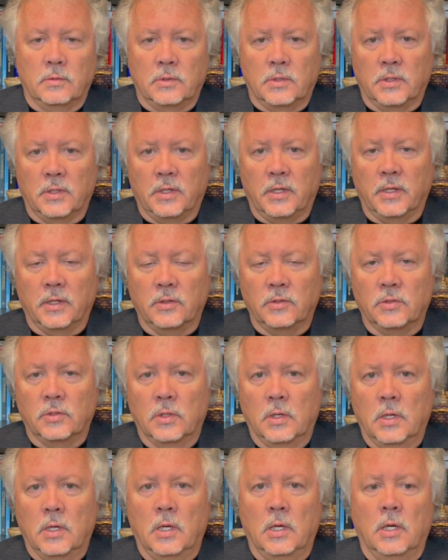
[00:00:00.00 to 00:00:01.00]
to the kids,
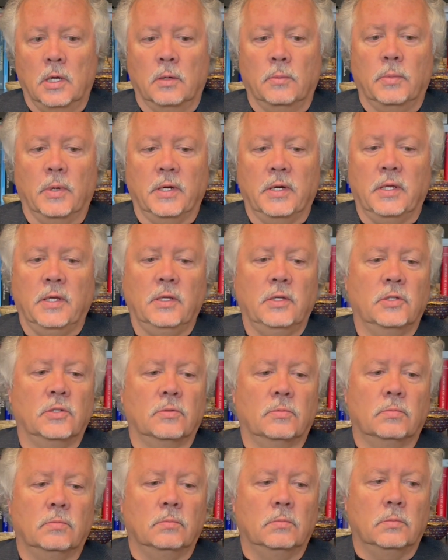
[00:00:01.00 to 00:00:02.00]
but he's